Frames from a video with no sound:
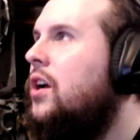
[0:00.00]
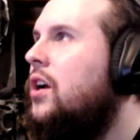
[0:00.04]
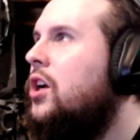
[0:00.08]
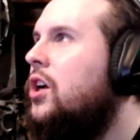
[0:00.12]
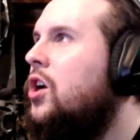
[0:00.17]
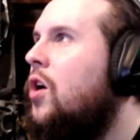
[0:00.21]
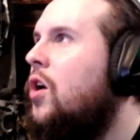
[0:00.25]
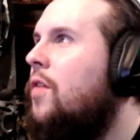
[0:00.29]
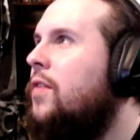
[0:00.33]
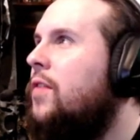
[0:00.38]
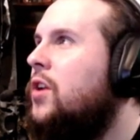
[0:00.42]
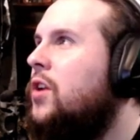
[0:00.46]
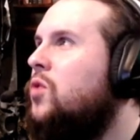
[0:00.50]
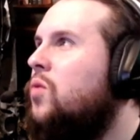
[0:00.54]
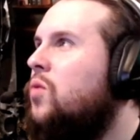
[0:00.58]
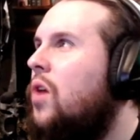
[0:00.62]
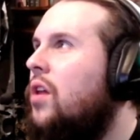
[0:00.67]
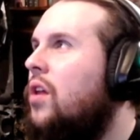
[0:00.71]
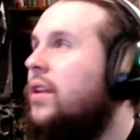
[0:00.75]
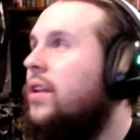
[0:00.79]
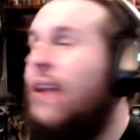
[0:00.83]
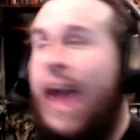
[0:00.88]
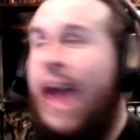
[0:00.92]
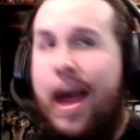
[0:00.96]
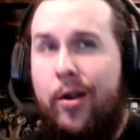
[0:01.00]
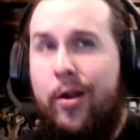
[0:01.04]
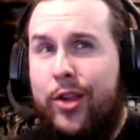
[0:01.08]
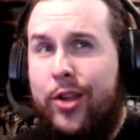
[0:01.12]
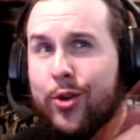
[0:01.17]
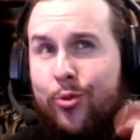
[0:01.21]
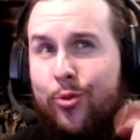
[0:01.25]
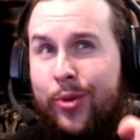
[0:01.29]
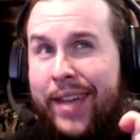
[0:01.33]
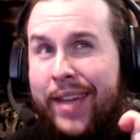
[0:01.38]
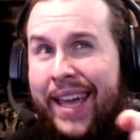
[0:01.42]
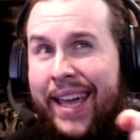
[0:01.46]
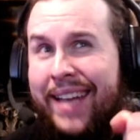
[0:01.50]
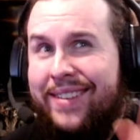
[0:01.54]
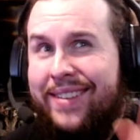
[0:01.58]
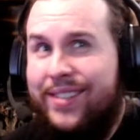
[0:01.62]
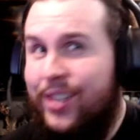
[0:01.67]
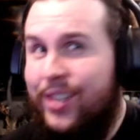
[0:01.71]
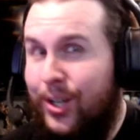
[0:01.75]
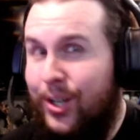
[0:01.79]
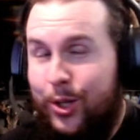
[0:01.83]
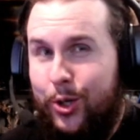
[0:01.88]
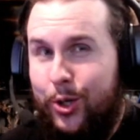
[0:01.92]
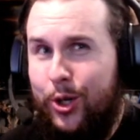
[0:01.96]
go over to Dwalin. How do you get
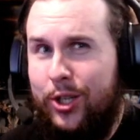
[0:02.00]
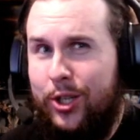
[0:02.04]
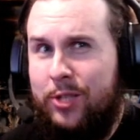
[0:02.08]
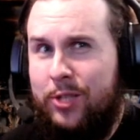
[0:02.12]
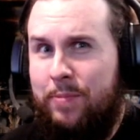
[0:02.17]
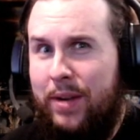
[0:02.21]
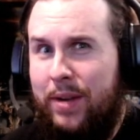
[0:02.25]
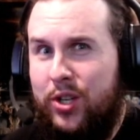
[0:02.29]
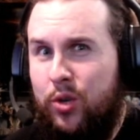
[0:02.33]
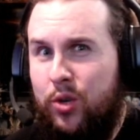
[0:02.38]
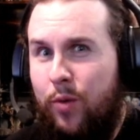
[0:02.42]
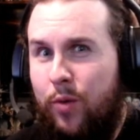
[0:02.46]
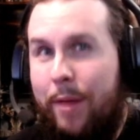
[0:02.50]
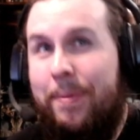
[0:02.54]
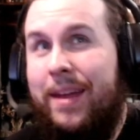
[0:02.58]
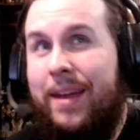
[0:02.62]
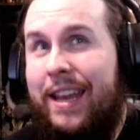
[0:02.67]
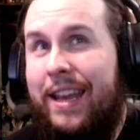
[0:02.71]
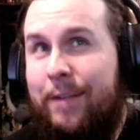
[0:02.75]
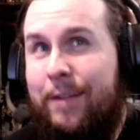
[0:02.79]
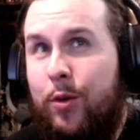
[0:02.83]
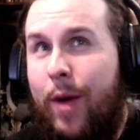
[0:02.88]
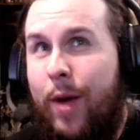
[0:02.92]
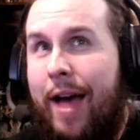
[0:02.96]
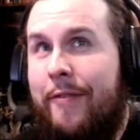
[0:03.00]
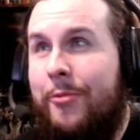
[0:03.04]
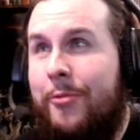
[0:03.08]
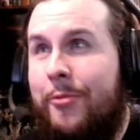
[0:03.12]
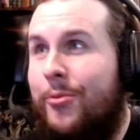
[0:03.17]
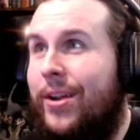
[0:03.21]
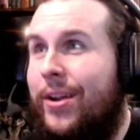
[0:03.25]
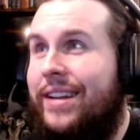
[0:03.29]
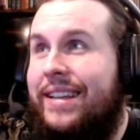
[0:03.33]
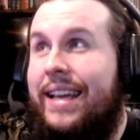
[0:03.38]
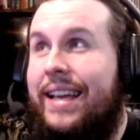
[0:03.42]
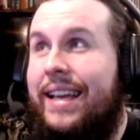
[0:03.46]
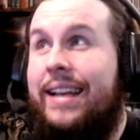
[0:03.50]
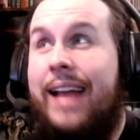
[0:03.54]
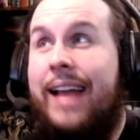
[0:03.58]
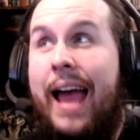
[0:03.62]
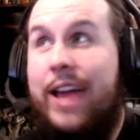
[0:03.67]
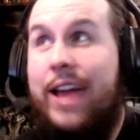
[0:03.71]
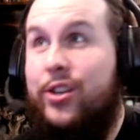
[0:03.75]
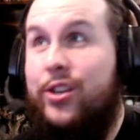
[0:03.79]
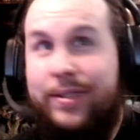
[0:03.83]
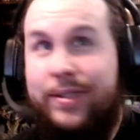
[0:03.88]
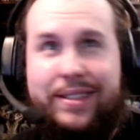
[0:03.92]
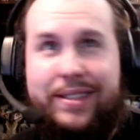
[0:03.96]
to your special weapon if you haven't rank 10?
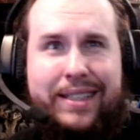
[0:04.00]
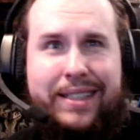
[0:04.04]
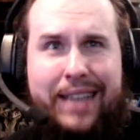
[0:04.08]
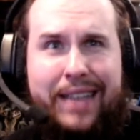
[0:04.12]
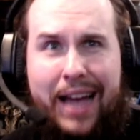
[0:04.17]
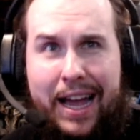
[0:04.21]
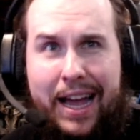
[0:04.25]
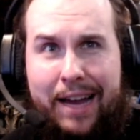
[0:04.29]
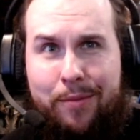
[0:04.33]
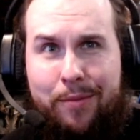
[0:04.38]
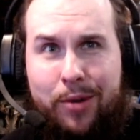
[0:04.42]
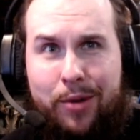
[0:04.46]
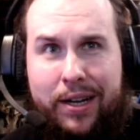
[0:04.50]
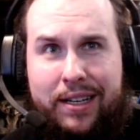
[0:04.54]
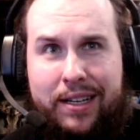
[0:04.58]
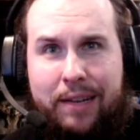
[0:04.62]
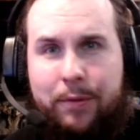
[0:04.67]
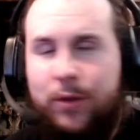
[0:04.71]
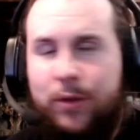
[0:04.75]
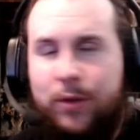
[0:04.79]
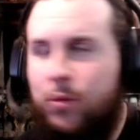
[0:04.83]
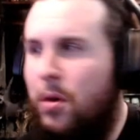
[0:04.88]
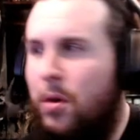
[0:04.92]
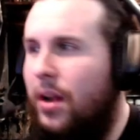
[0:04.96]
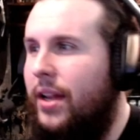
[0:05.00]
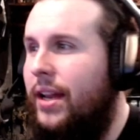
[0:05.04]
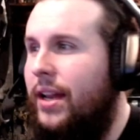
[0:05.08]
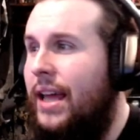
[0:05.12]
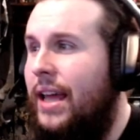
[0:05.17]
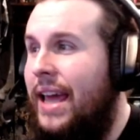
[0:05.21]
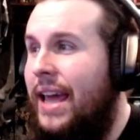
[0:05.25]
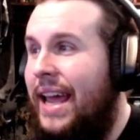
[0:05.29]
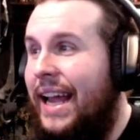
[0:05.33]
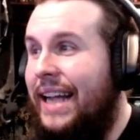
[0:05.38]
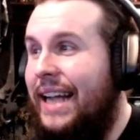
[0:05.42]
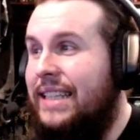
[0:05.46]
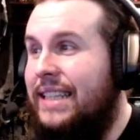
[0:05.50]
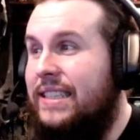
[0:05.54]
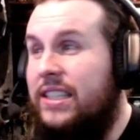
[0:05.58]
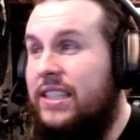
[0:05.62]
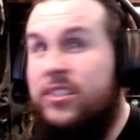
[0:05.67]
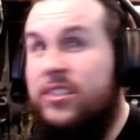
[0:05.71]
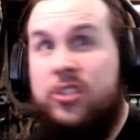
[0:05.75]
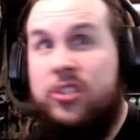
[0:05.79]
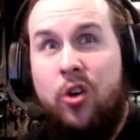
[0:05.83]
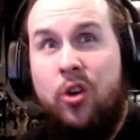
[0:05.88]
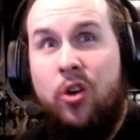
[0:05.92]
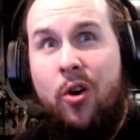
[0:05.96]
As you can see, I am rank 10 with Dwalin. It's this
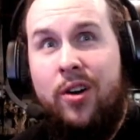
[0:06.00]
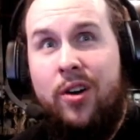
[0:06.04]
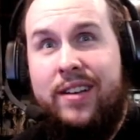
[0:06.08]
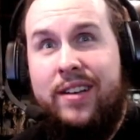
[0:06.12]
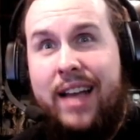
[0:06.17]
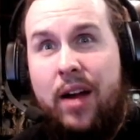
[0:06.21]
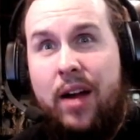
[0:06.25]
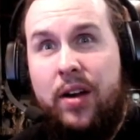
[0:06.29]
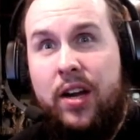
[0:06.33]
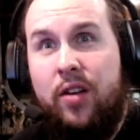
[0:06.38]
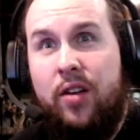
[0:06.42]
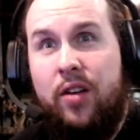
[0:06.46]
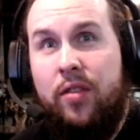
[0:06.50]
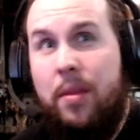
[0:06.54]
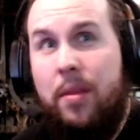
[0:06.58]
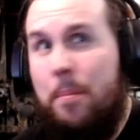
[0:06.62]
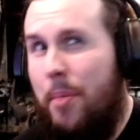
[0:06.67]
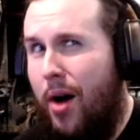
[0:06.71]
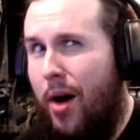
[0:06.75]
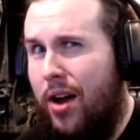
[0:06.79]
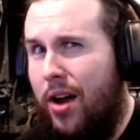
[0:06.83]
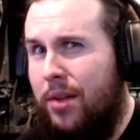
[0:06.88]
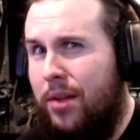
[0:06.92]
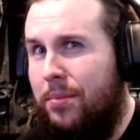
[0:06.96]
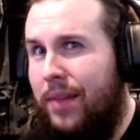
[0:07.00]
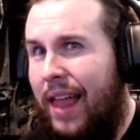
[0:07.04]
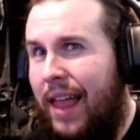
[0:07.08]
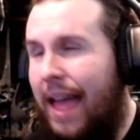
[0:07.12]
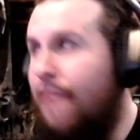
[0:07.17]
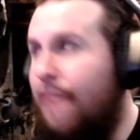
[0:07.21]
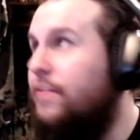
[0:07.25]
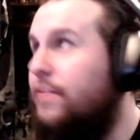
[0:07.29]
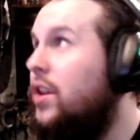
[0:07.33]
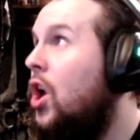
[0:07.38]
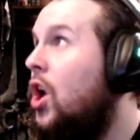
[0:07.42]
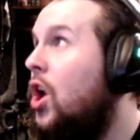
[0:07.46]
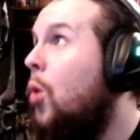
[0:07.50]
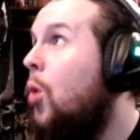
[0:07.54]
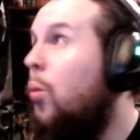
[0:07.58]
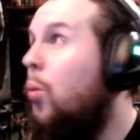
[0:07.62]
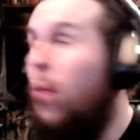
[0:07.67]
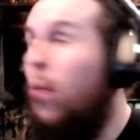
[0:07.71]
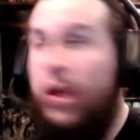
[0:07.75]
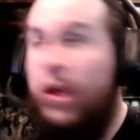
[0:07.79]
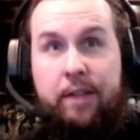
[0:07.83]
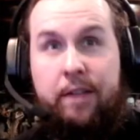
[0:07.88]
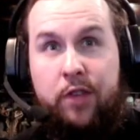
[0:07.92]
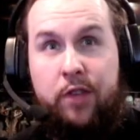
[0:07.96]
sword down here in the bottom left.
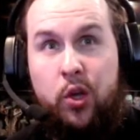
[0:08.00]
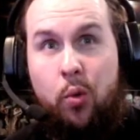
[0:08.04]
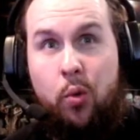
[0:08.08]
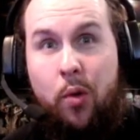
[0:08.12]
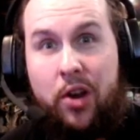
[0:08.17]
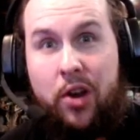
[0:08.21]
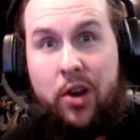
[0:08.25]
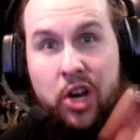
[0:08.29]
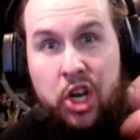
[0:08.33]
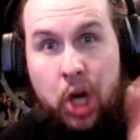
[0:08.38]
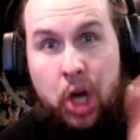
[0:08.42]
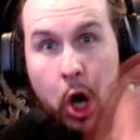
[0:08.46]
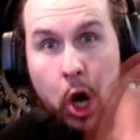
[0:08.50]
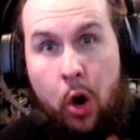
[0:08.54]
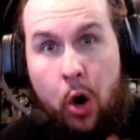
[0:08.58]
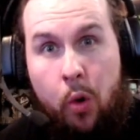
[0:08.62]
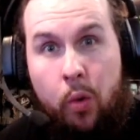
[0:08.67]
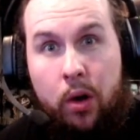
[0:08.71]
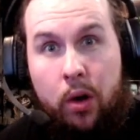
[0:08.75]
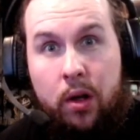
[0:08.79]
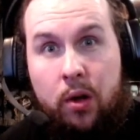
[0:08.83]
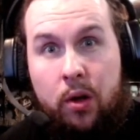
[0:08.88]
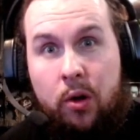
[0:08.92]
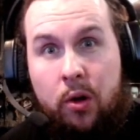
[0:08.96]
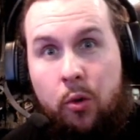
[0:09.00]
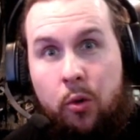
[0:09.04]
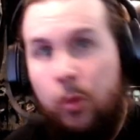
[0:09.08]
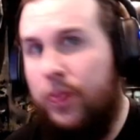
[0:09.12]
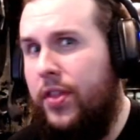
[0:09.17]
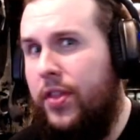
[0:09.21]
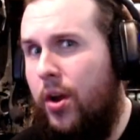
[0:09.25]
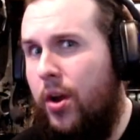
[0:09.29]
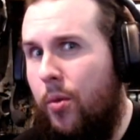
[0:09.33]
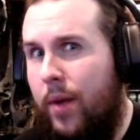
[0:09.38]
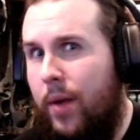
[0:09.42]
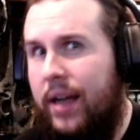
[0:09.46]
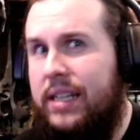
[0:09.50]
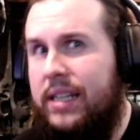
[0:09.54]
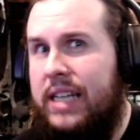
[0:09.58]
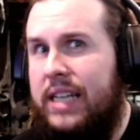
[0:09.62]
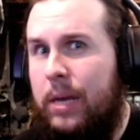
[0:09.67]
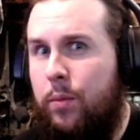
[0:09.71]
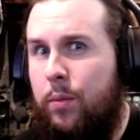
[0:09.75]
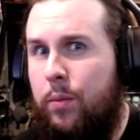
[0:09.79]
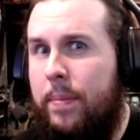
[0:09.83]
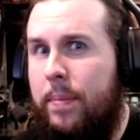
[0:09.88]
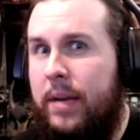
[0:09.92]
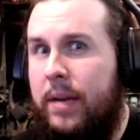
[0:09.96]
What if you want to know what their rank
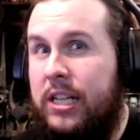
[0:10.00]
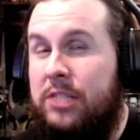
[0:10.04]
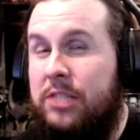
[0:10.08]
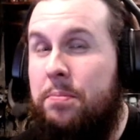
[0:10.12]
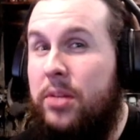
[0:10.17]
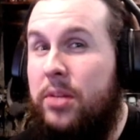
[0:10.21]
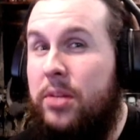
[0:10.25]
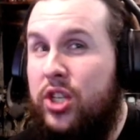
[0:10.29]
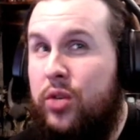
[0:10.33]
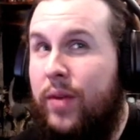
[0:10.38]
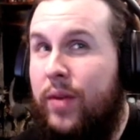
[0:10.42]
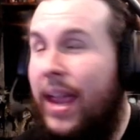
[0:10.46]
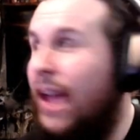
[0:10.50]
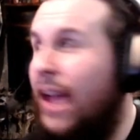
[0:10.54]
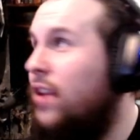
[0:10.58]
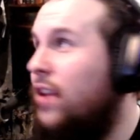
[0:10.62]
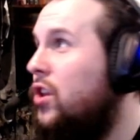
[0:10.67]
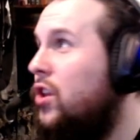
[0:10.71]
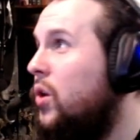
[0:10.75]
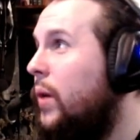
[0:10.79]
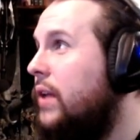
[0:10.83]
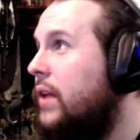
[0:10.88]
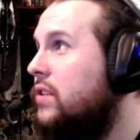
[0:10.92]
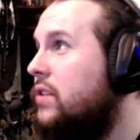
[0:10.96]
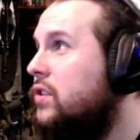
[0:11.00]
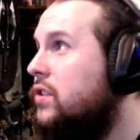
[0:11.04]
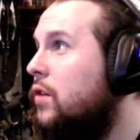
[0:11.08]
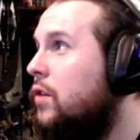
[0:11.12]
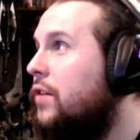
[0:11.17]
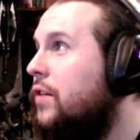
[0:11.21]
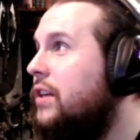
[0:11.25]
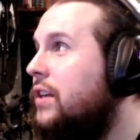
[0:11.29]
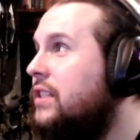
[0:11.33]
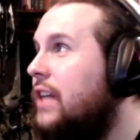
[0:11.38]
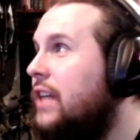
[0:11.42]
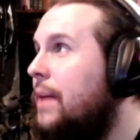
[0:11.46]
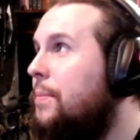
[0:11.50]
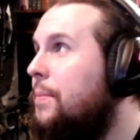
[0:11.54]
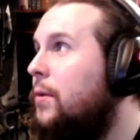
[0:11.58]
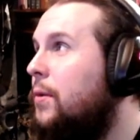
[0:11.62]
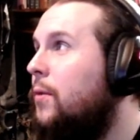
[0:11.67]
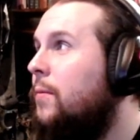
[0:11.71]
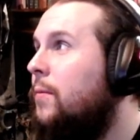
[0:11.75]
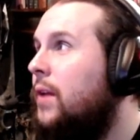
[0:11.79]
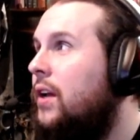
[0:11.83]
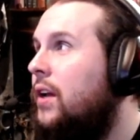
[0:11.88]
10 weapon is, but you can't do it? So, for example,